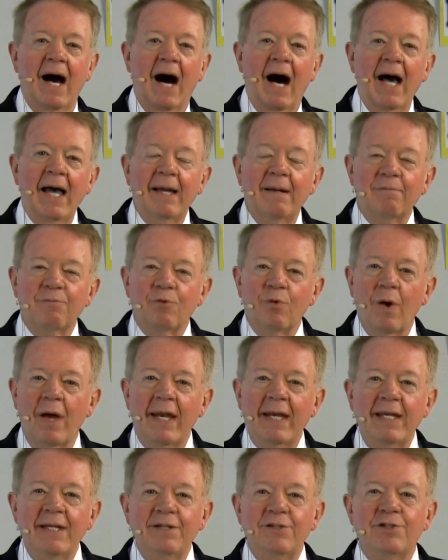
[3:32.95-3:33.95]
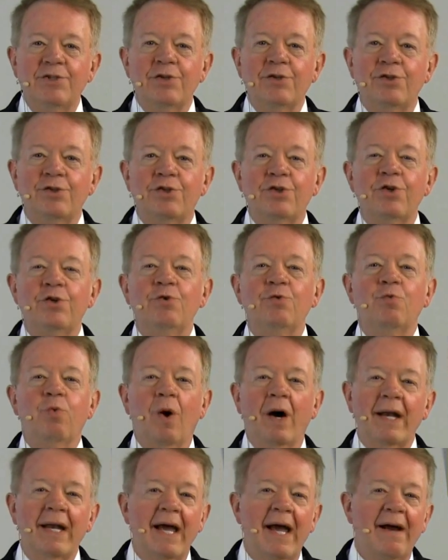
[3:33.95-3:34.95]
I am ready to do
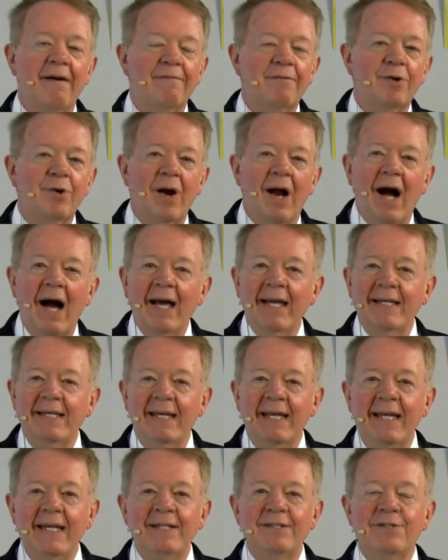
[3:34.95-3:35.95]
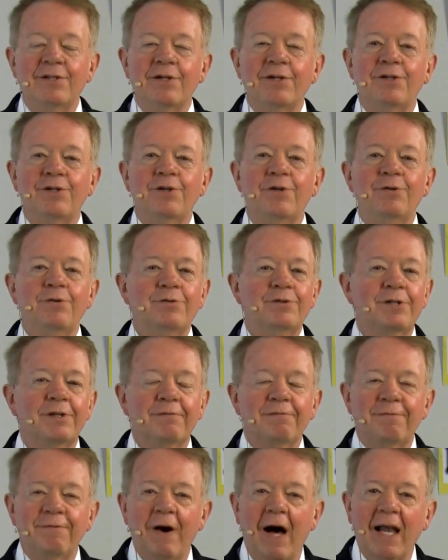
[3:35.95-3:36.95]
whatever I need to do
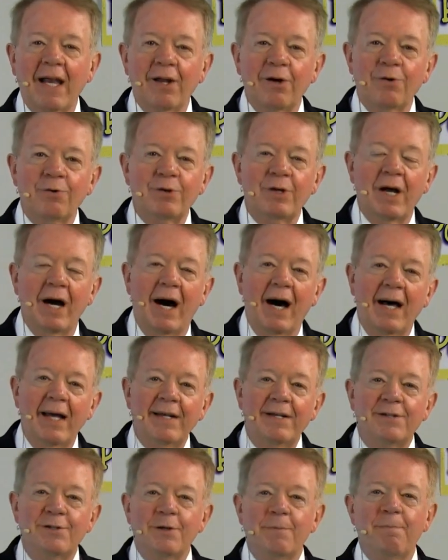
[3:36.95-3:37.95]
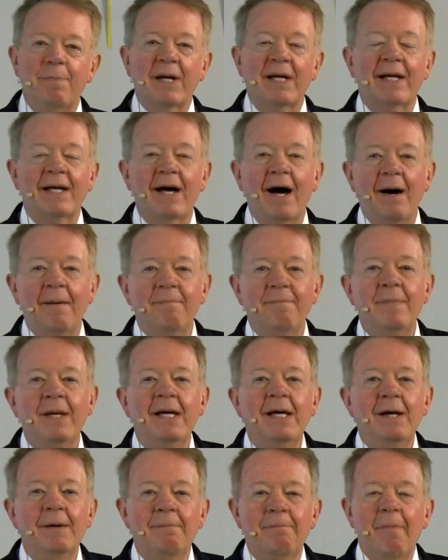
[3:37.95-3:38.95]
to follow God to become
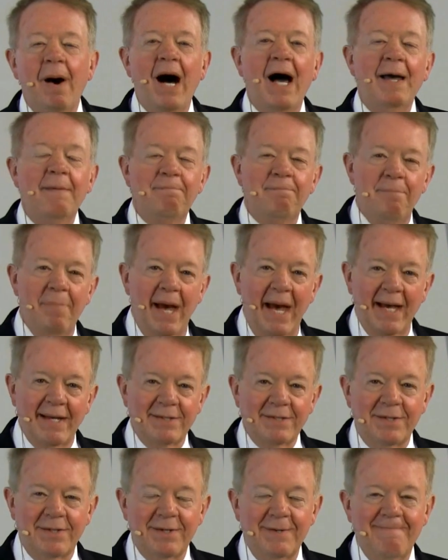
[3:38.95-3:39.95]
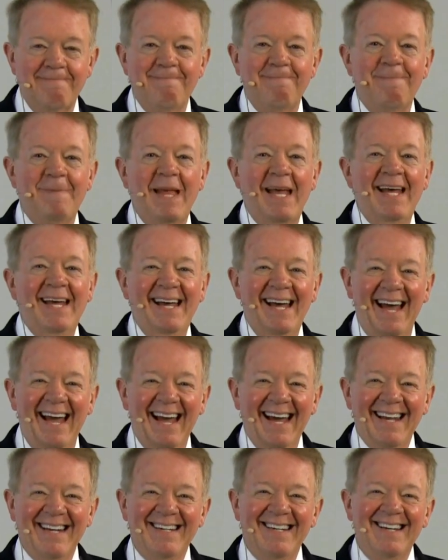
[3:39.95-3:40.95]
my best.
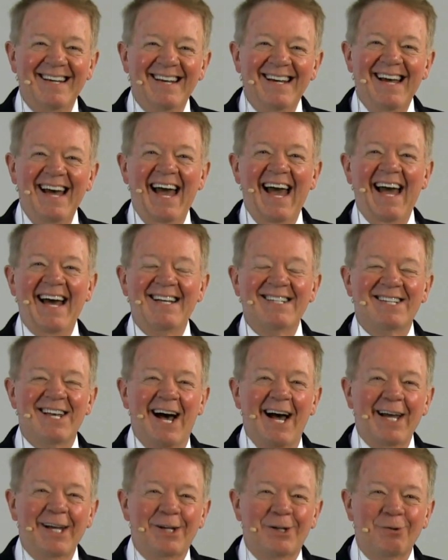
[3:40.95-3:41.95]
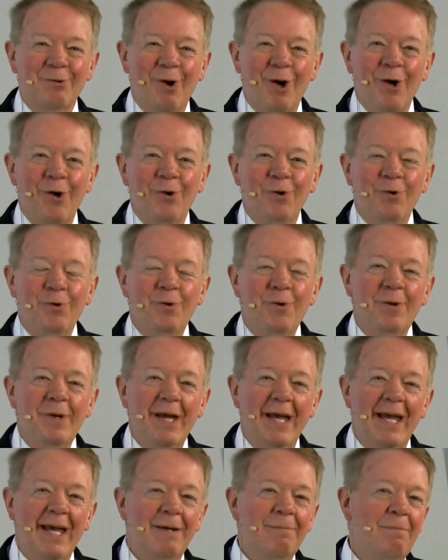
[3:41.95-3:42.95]
And as I grow
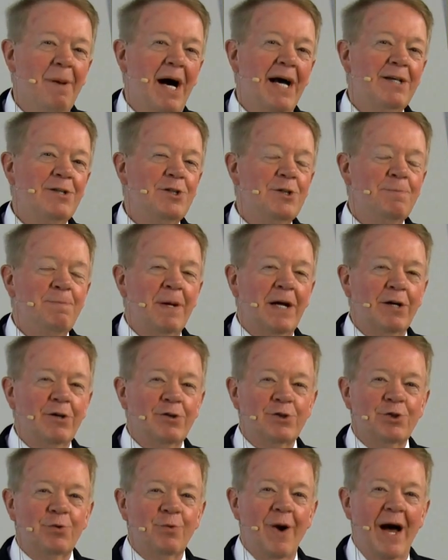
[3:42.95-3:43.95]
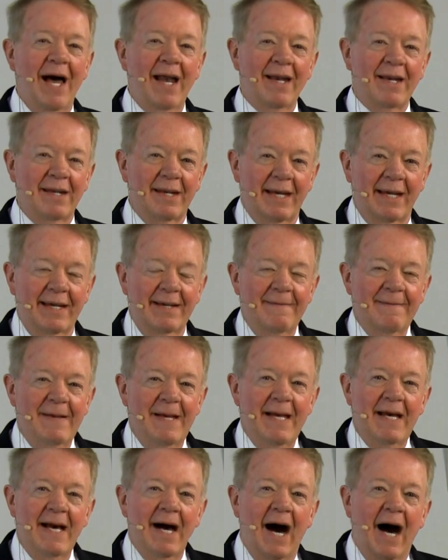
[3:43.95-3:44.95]
in my spirituality,
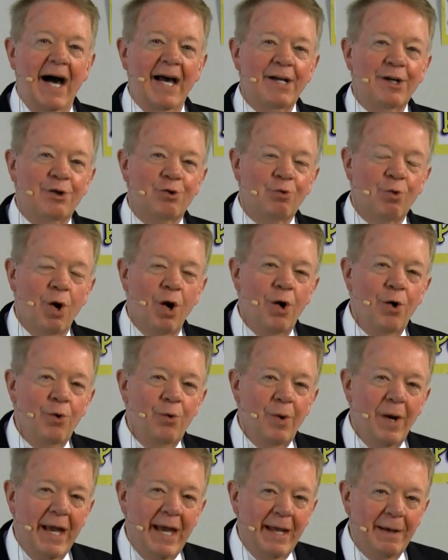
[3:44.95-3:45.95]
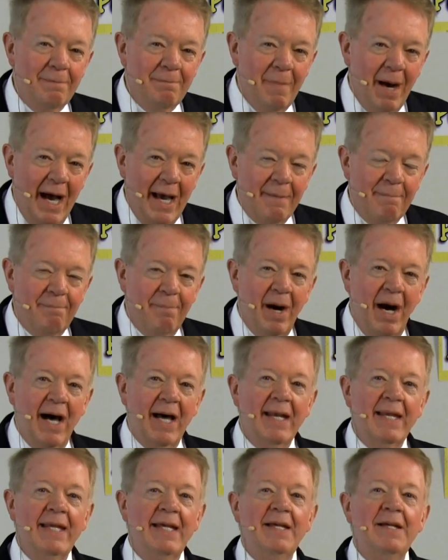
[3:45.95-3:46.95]
I grow in my
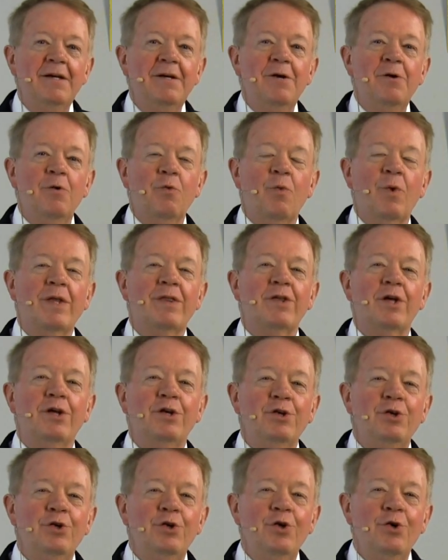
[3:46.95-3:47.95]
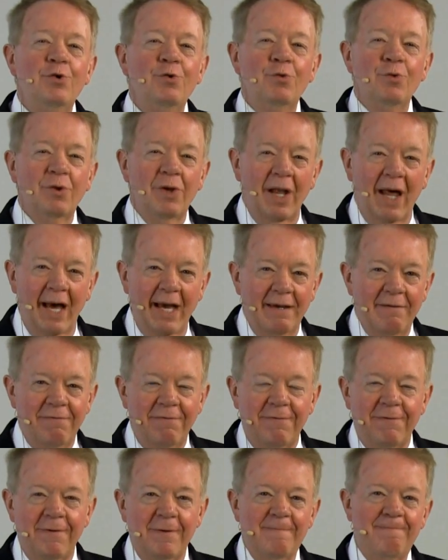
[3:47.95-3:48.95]
body with a new
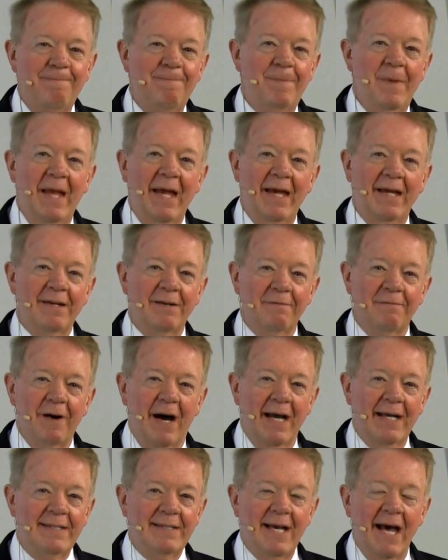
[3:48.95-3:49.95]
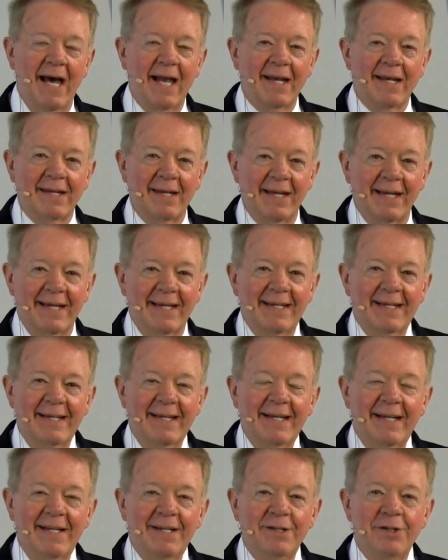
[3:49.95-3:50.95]
life and a vitality
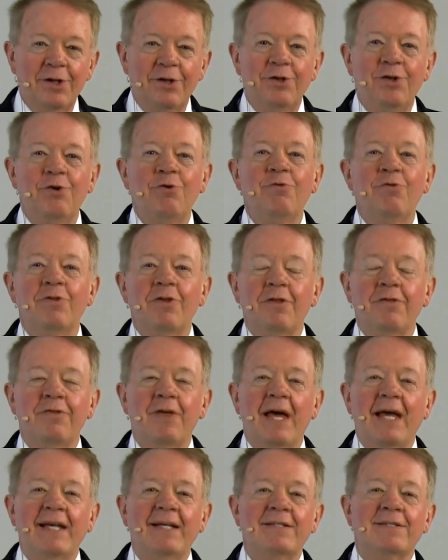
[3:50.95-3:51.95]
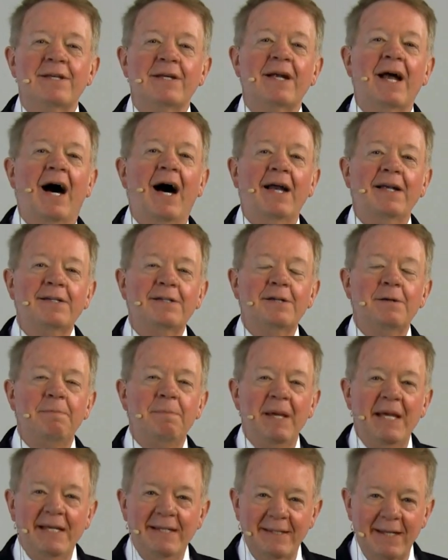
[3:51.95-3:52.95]
to do the things that ought to
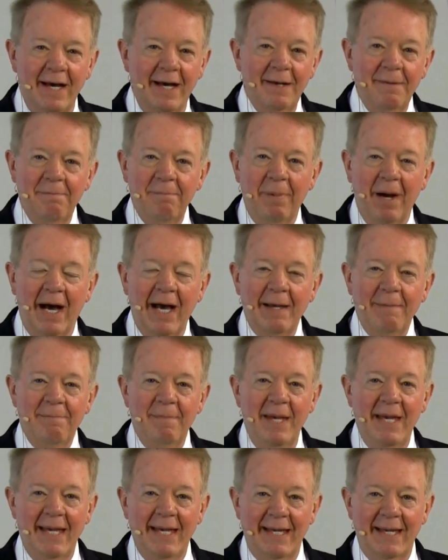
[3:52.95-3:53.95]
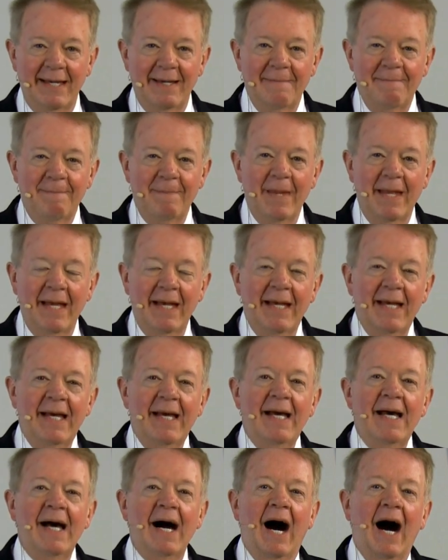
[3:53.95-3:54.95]
be done by me.
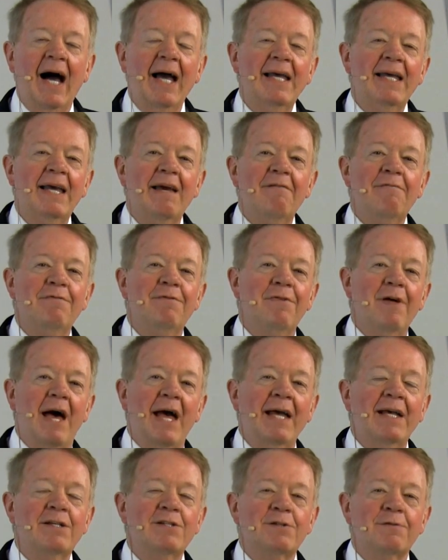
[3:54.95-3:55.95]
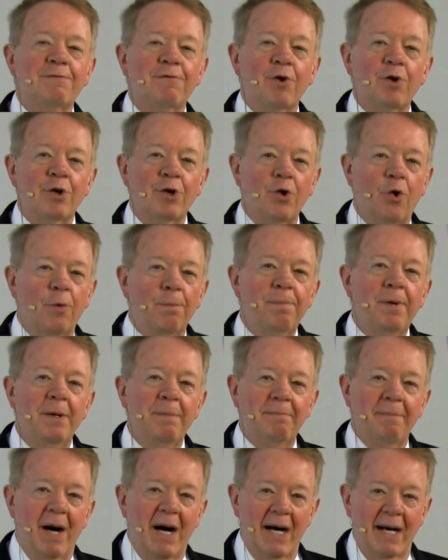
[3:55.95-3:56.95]
I give thanks for an
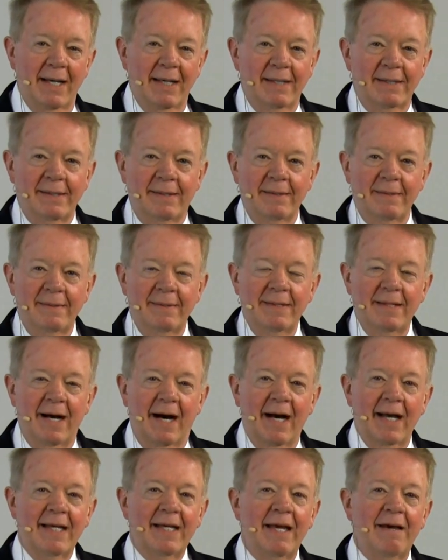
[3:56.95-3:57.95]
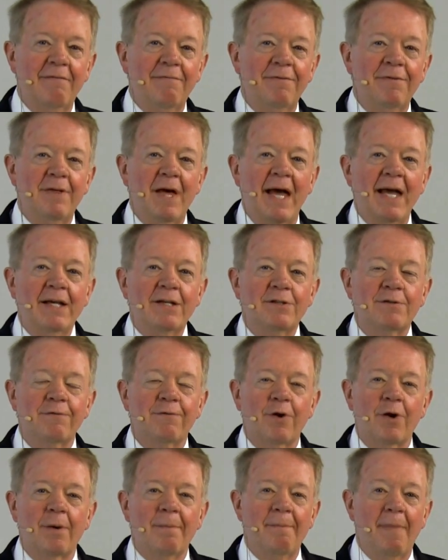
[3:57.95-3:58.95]
open mind. I give thanks
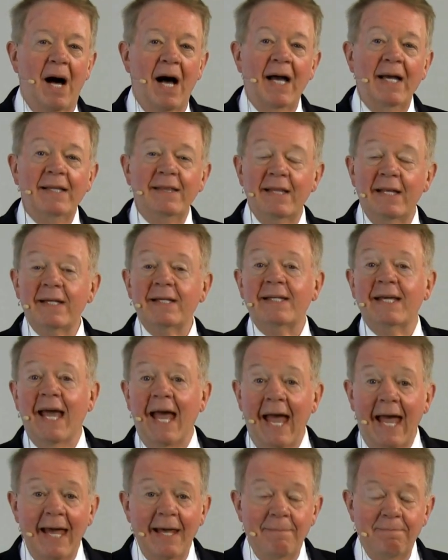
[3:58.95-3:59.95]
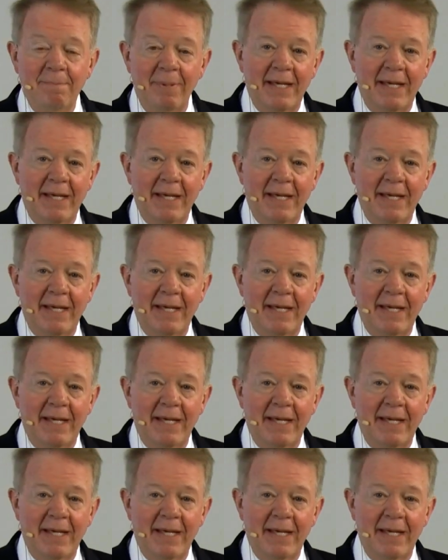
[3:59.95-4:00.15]
for a mind that can